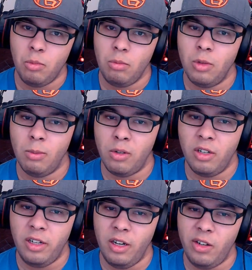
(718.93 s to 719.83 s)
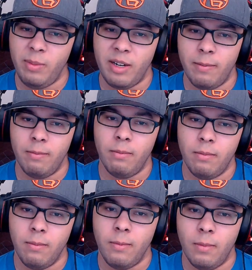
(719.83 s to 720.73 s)
Nomura, do you know anything about...
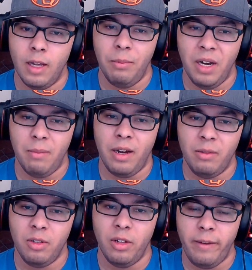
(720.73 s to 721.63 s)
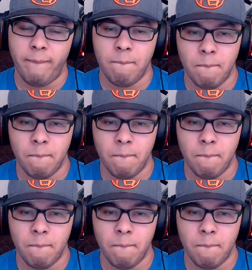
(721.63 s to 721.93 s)
Oh, never mind, too late.